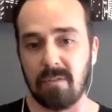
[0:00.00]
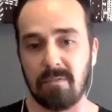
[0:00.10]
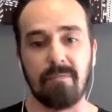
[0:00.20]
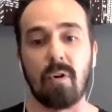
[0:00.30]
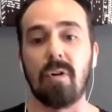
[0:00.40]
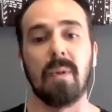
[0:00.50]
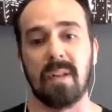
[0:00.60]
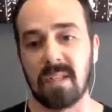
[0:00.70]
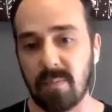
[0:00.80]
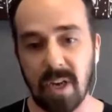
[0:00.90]
verbal
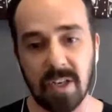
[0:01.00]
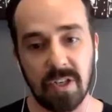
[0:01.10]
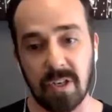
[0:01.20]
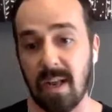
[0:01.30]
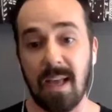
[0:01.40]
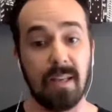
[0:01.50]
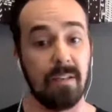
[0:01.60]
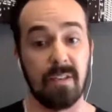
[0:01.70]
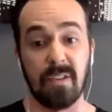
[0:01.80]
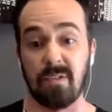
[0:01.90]
expression
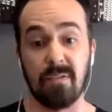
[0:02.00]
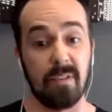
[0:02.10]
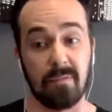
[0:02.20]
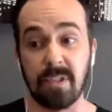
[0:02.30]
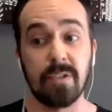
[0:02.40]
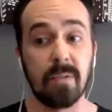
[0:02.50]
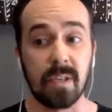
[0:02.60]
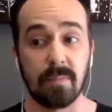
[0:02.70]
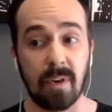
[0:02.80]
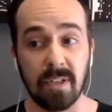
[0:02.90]
and your visual
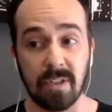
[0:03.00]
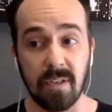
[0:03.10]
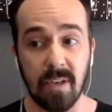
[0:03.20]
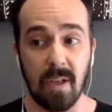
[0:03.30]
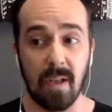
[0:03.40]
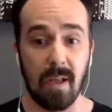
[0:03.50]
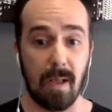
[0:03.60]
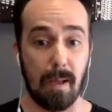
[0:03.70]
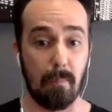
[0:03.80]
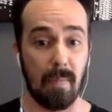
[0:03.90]
expression.
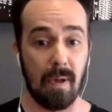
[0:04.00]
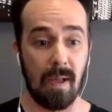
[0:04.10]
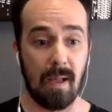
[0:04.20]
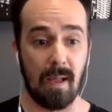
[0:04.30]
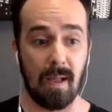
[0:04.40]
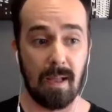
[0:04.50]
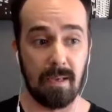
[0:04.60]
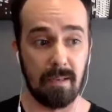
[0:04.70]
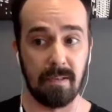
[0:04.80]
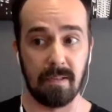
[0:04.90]

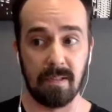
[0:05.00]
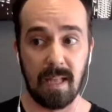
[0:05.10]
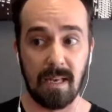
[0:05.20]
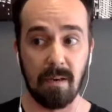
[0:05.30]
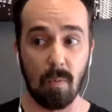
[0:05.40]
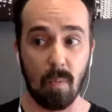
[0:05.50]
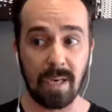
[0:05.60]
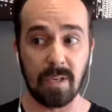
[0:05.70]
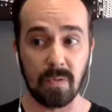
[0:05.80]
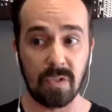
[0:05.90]
And then the way
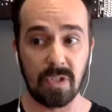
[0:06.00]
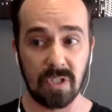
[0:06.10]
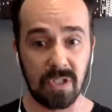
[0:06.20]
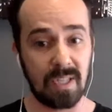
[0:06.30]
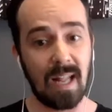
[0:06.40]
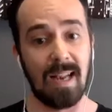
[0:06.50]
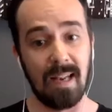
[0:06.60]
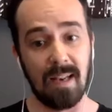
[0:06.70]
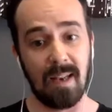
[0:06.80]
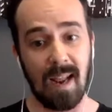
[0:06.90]
to
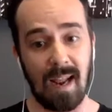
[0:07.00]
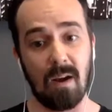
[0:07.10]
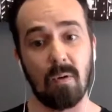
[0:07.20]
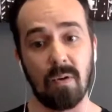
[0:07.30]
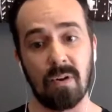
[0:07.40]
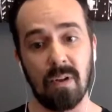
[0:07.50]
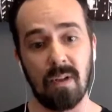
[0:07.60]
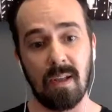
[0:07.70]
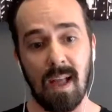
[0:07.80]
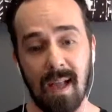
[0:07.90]
stand out
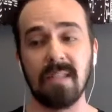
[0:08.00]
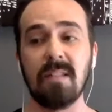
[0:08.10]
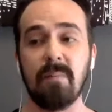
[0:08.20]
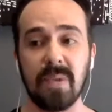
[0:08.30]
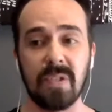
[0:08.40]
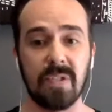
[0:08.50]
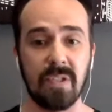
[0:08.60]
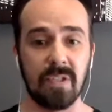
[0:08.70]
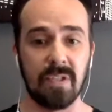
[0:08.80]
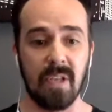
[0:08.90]
as a
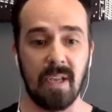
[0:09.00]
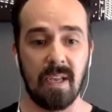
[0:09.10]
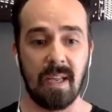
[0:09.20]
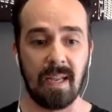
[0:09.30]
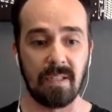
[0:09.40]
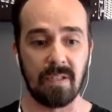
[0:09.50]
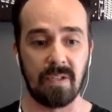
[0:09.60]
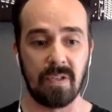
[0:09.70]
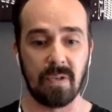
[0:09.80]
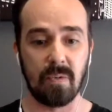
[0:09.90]
business is
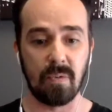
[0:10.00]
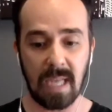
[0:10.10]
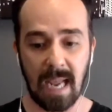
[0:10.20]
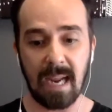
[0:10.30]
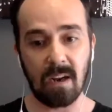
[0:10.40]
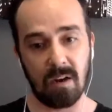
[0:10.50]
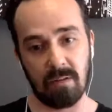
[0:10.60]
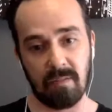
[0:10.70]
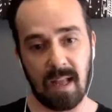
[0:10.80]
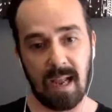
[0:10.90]
to take all
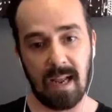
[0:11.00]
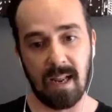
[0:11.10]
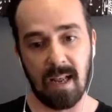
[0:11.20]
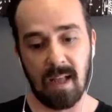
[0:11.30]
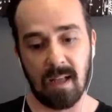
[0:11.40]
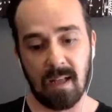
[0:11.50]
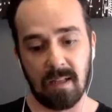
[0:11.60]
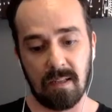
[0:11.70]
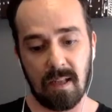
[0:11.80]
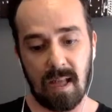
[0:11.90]
of that
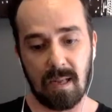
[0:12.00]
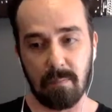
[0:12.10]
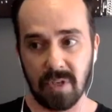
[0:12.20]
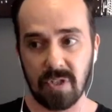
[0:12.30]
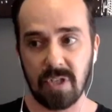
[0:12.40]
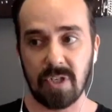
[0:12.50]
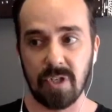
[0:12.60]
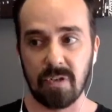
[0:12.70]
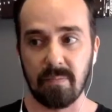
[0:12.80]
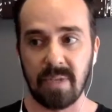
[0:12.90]
and position
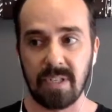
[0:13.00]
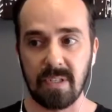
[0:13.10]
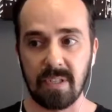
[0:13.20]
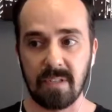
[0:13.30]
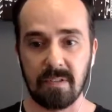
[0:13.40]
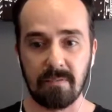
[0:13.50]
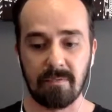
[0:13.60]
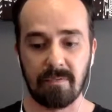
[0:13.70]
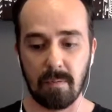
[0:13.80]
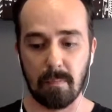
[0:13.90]
your business
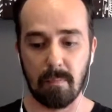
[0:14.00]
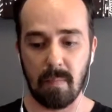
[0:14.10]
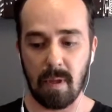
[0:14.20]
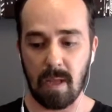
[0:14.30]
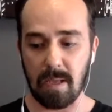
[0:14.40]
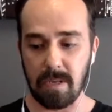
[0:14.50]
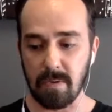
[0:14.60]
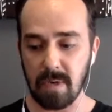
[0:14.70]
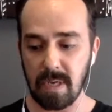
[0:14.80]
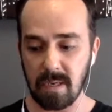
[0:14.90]
from a
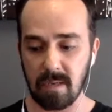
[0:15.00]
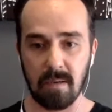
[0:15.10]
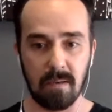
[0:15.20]
unique